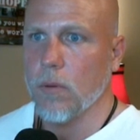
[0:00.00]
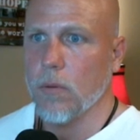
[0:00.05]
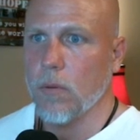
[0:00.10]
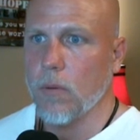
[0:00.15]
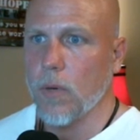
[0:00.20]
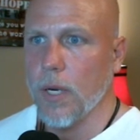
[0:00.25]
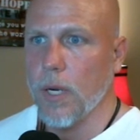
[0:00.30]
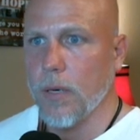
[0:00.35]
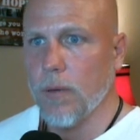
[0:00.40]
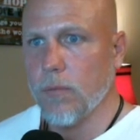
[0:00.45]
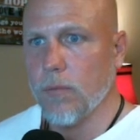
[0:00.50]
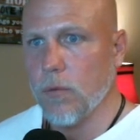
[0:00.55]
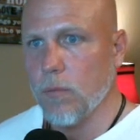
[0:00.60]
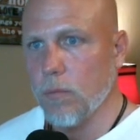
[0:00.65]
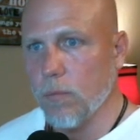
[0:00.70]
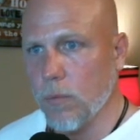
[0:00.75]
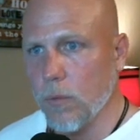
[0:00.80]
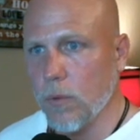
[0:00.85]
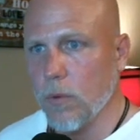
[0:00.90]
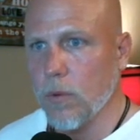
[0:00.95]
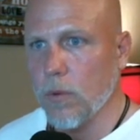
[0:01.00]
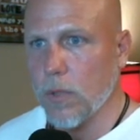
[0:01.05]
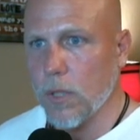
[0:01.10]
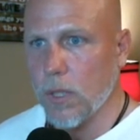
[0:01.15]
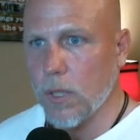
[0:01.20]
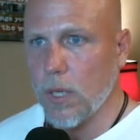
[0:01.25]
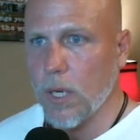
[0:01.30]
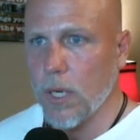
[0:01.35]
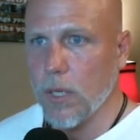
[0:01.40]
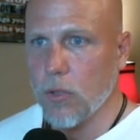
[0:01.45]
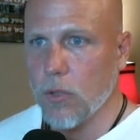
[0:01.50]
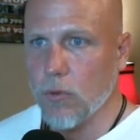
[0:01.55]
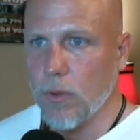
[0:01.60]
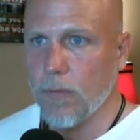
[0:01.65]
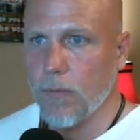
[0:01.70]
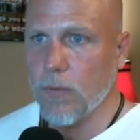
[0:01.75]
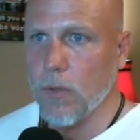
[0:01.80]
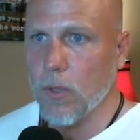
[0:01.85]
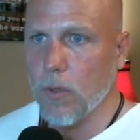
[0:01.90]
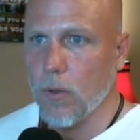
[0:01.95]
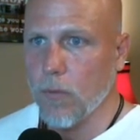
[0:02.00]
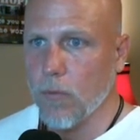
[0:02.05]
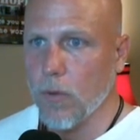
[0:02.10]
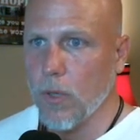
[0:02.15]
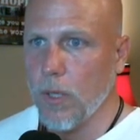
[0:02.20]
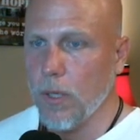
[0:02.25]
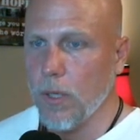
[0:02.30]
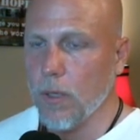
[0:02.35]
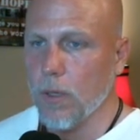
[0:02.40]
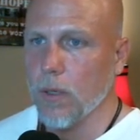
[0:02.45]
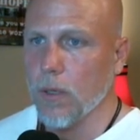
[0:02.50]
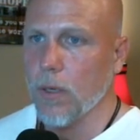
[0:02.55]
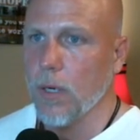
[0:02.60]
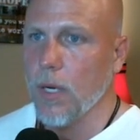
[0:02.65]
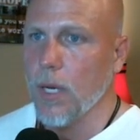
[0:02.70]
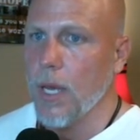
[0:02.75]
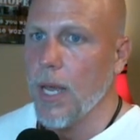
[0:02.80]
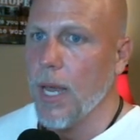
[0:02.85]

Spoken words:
kind of drifted over here.